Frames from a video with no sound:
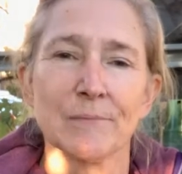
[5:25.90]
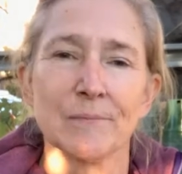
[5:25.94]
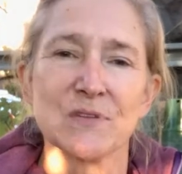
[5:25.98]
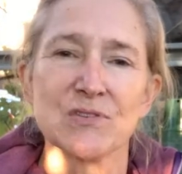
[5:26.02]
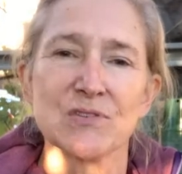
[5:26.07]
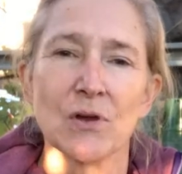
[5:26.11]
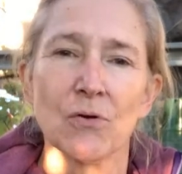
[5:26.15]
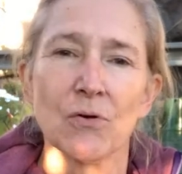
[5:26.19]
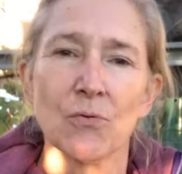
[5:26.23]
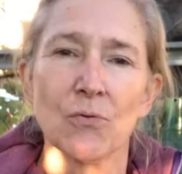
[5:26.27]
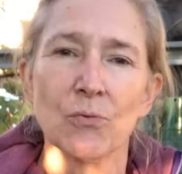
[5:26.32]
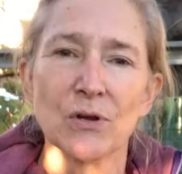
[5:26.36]

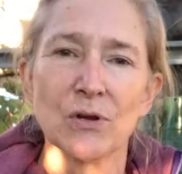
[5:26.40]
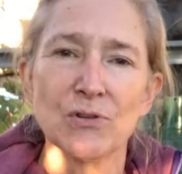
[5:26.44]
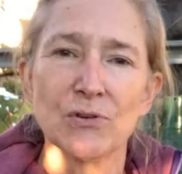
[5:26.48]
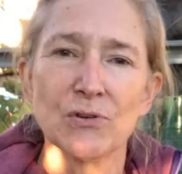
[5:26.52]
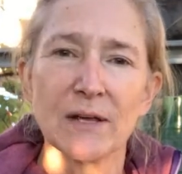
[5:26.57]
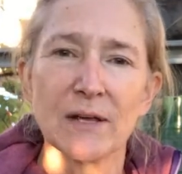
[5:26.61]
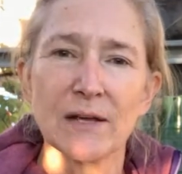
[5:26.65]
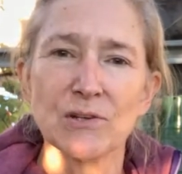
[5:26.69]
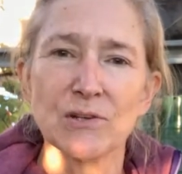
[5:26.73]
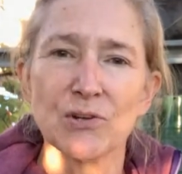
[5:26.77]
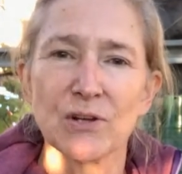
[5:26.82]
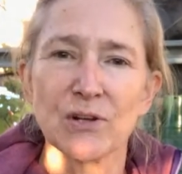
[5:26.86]
So when you
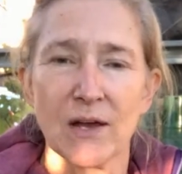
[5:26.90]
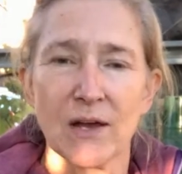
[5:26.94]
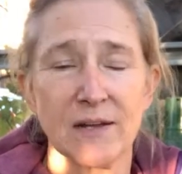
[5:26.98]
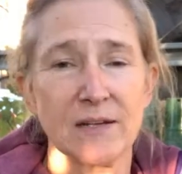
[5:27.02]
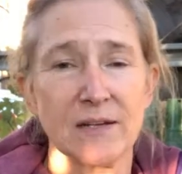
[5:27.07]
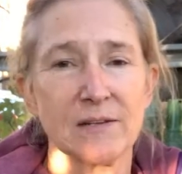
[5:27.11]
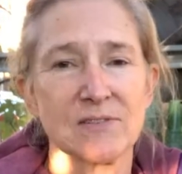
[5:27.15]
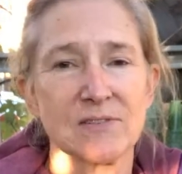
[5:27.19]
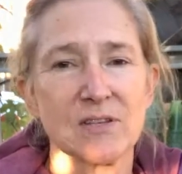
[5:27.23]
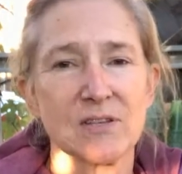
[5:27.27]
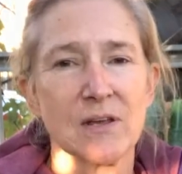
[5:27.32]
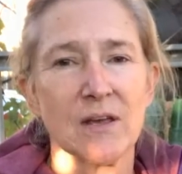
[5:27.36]
get your
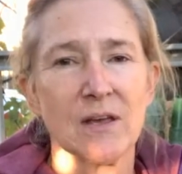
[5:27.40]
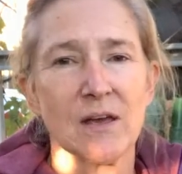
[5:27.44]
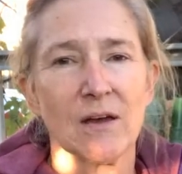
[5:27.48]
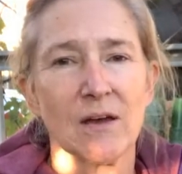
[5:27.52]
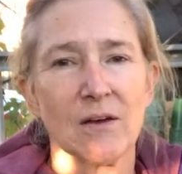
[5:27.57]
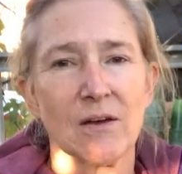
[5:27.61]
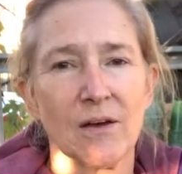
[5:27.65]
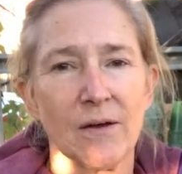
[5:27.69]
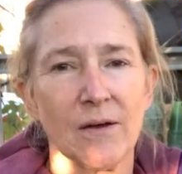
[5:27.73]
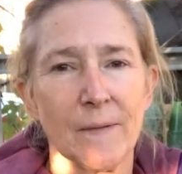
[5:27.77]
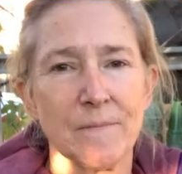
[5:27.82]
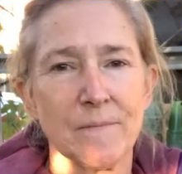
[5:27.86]
cuttings
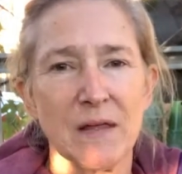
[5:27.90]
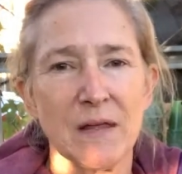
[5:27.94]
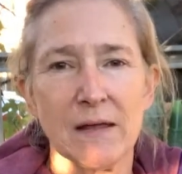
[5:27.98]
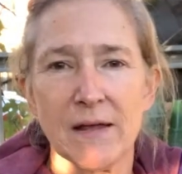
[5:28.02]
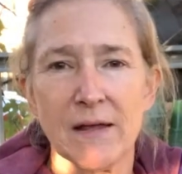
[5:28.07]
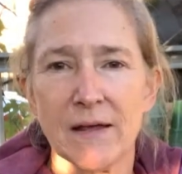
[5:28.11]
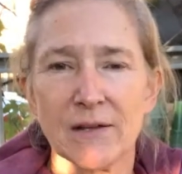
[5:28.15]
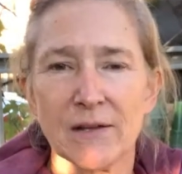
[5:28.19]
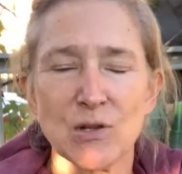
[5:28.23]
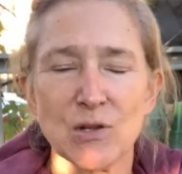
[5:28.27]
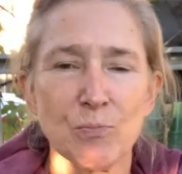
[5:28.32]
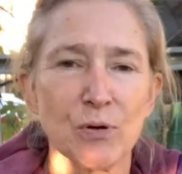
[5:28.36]

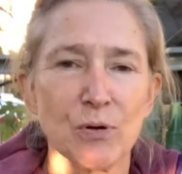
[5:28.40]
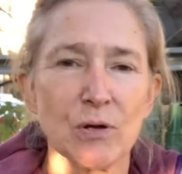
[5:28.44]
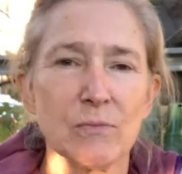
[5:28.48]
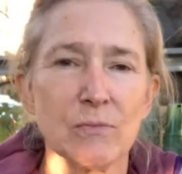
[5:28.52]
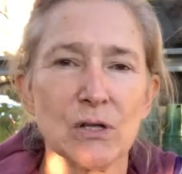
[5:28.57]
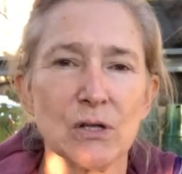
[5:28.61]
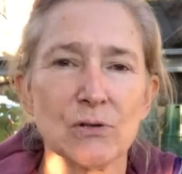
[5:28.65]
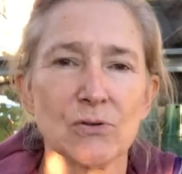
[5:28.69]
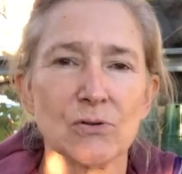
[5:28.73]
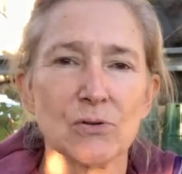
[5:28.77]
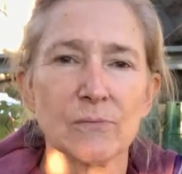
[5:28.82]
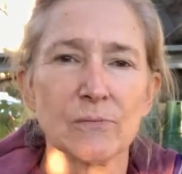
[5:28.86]
and you put them
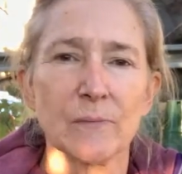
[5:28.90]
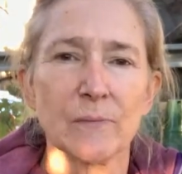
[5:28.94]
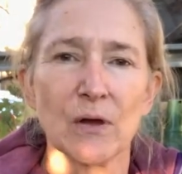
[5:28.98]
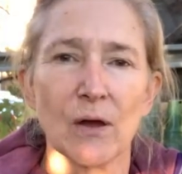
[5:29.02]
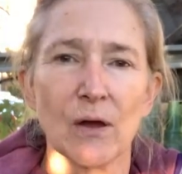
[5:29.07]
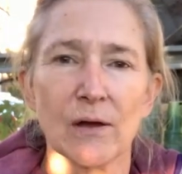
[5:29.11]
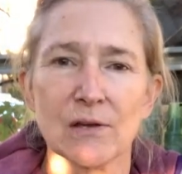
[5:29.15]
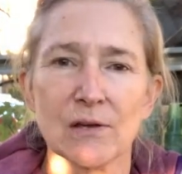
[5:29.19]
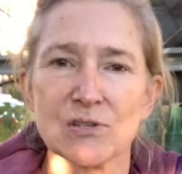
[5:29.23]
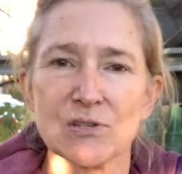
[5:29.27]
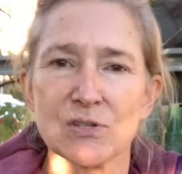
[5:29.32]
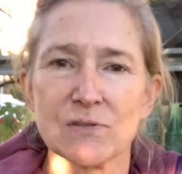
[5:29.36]
in
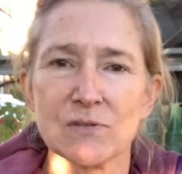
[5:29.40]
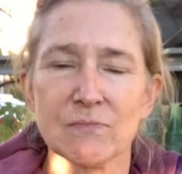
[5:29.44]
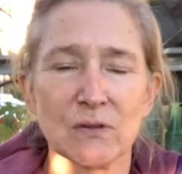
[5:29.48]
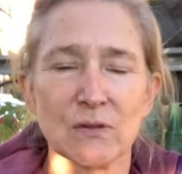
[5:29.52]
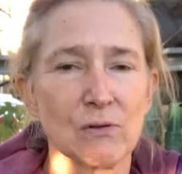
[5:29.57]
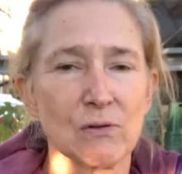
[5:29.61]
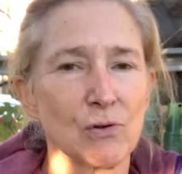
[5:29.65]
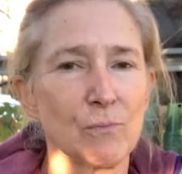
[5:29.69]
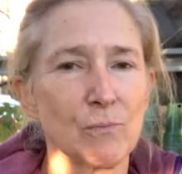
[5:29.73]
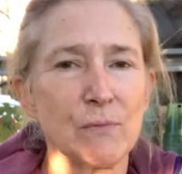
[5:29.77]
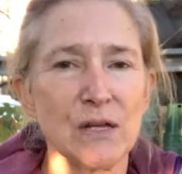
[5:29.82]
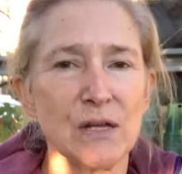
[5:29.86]

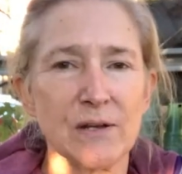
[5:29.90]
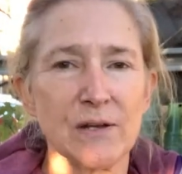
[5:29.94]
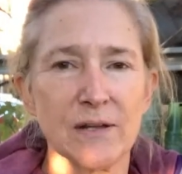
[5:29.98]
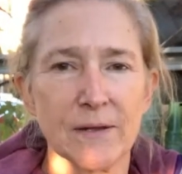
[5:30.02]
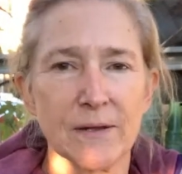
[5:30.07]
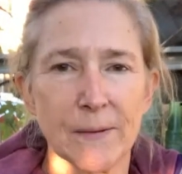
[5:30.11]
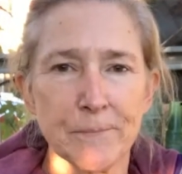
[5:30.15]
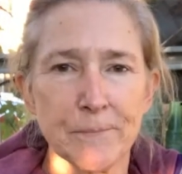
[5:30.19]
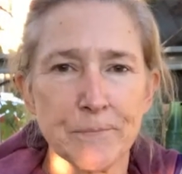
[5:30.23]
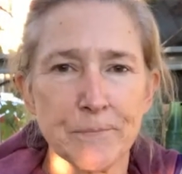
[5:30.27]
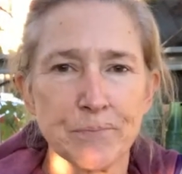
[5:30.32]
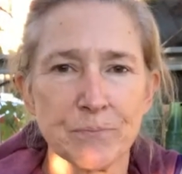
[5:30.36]
your
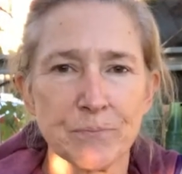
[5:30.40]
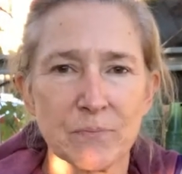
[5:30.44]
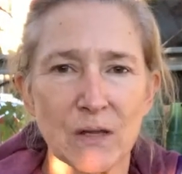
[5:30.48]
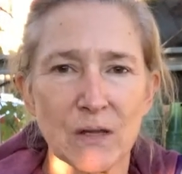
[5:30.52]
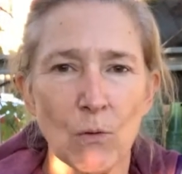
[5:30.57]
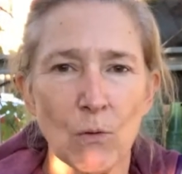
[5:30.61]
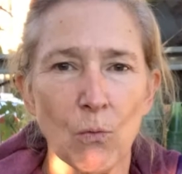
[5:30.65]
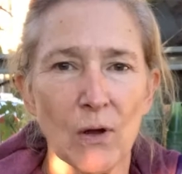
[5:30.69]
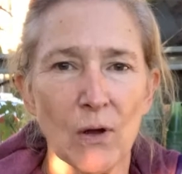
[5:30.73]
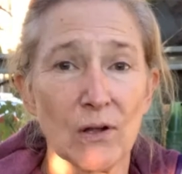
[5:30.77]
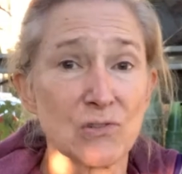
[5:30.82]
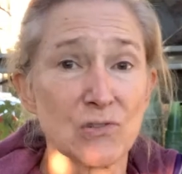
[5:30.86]
medium,
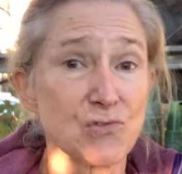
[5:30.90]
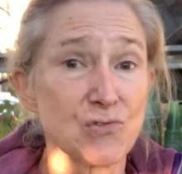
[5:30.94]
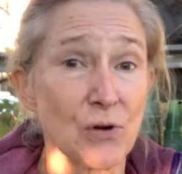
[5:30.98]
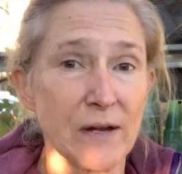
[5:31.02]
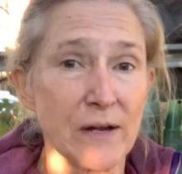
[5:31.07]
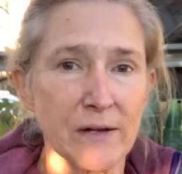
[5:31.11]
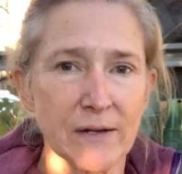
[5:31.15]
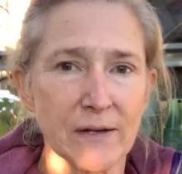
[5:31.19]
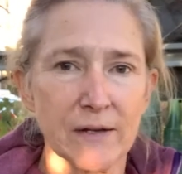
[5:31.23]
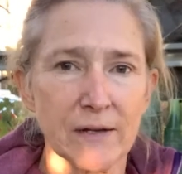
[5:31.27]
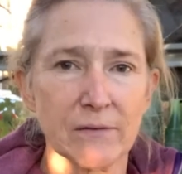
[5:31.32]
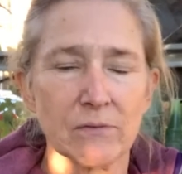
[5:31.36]
well
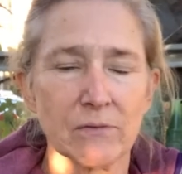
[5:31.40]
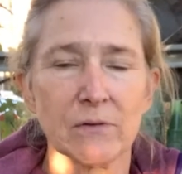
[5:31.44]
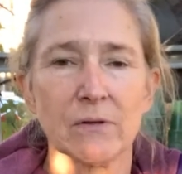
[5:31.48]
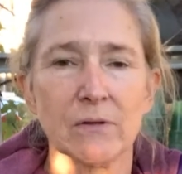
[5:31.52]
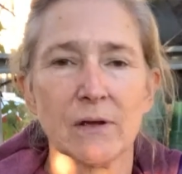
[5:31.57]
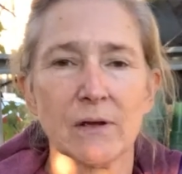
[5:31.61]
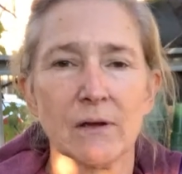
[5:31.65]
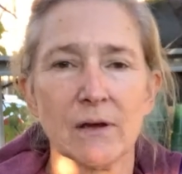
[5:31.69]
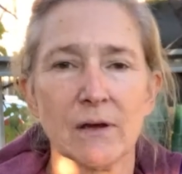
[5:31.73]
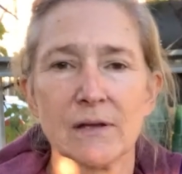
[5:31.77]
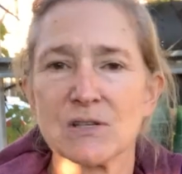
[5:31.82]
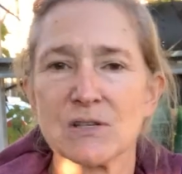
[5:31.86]
draining,
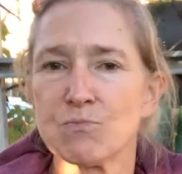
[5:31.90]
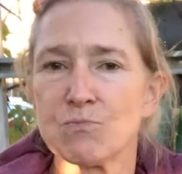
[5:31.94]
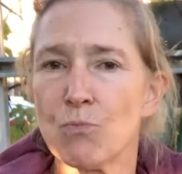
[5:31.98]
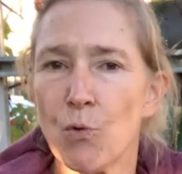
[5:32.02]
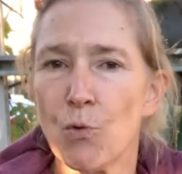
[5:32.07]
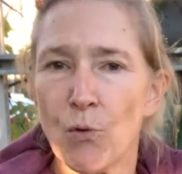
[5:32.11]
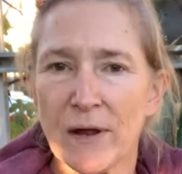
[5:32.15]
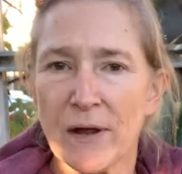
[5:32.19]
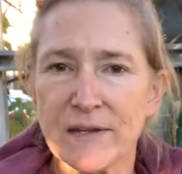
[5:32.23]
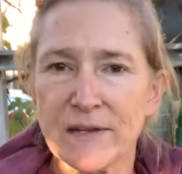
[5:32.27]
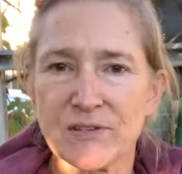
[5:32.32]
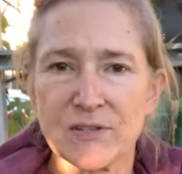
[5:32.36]
it's
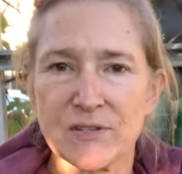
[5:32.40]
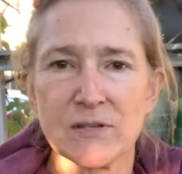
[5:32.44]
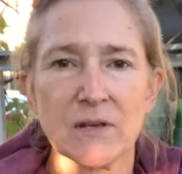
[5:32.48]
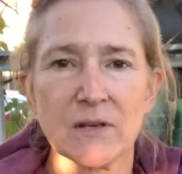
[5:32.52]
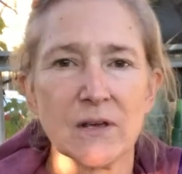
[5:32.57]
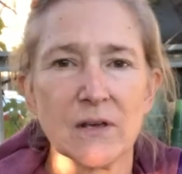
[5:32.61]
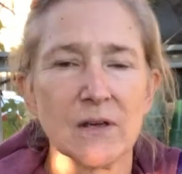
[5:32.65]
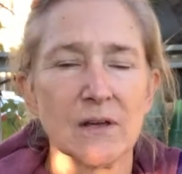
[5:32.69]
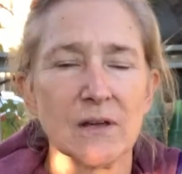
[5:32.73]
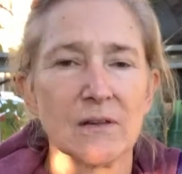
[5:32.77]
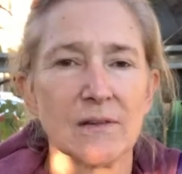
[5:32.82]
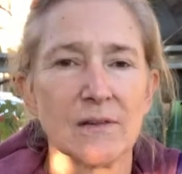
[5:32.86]
moist,
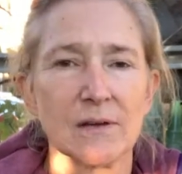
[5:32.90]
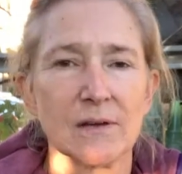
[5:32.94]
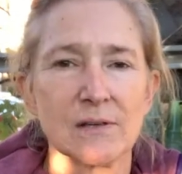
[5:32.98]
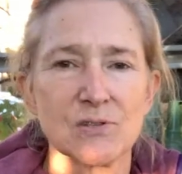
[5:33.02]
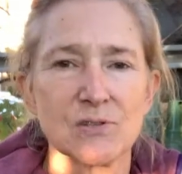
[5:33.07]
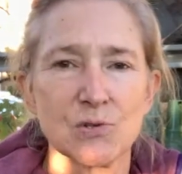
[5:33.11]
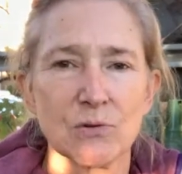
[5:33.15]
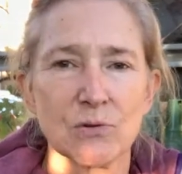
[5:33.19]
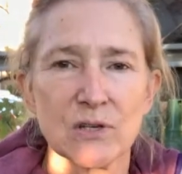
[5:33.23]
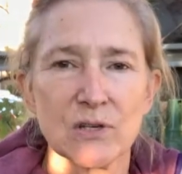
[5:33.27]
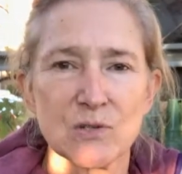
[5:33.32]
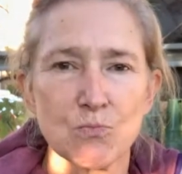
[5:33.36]
the
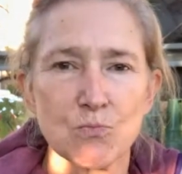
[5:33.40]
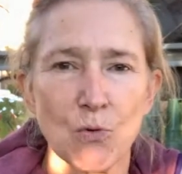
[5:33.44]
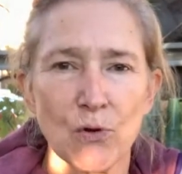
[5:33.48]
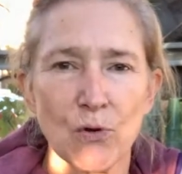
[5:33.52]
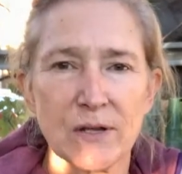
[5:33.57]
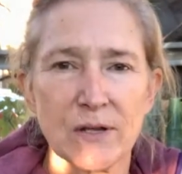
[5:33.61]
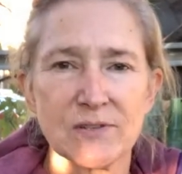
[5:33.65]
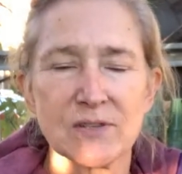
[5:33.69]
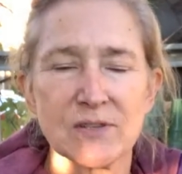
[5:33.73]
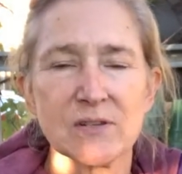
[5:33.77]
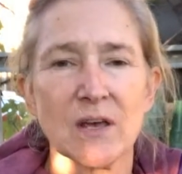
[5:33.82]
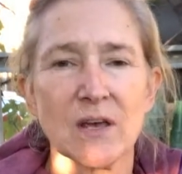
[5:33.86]
soil's
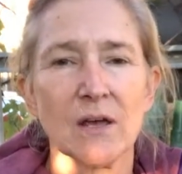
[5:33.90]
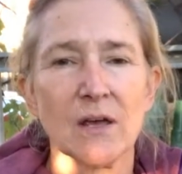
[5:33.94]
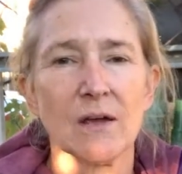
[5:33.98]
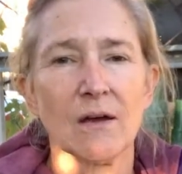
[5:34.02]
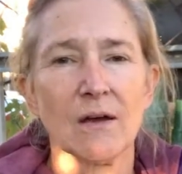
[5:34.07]
moist,